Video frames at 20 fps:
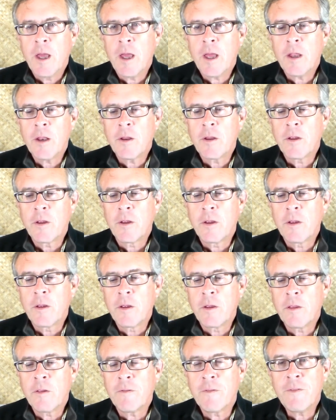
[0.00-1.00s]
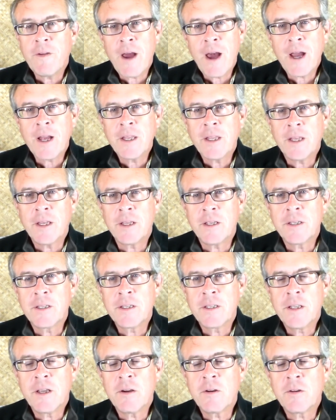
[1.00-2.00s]
And the fact
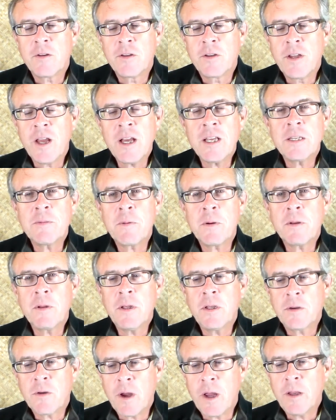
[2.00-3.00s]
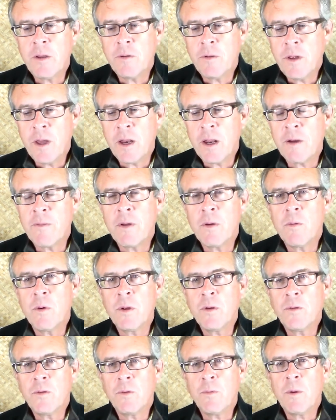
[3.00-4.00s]
is, they're desperately trying to get
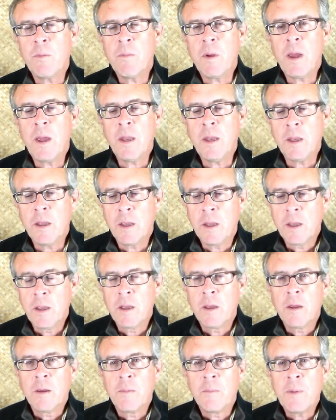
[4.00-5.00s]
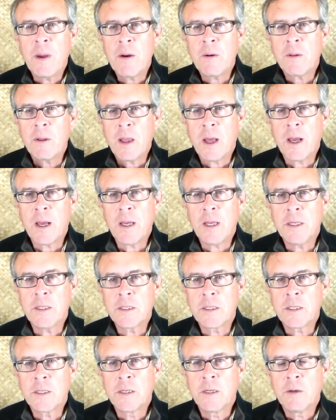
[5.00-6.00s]
everyone to remain
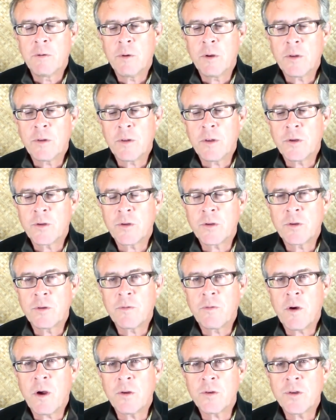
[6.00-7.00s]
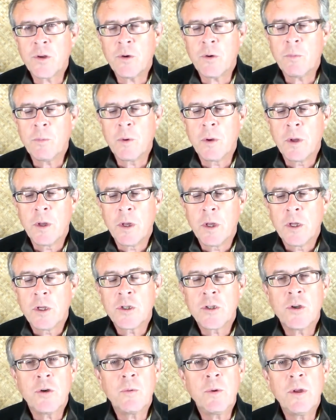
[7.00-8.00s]
paralyzed with this false hope,
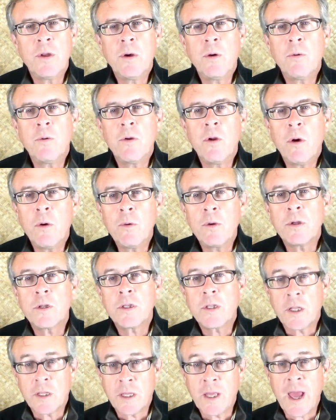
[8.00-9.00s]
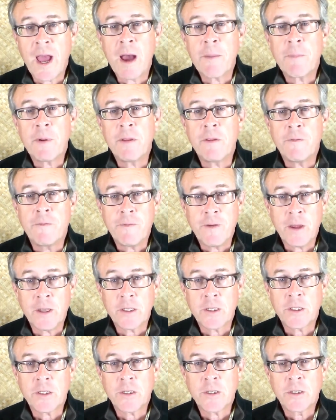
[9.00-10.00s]
so we don't notice the gap in the
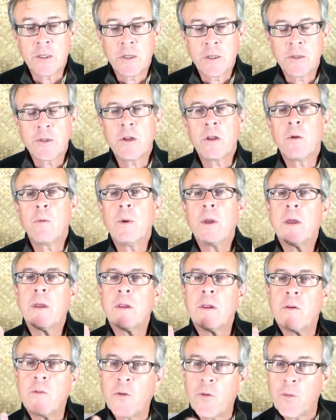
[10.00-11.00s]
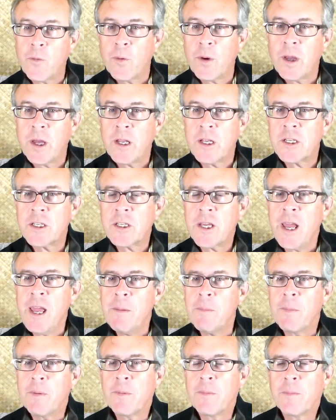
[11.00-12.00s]
fence, so that we can
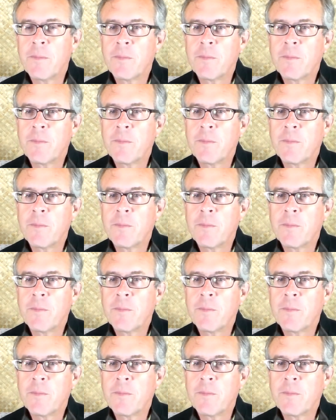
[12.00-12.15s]
escape,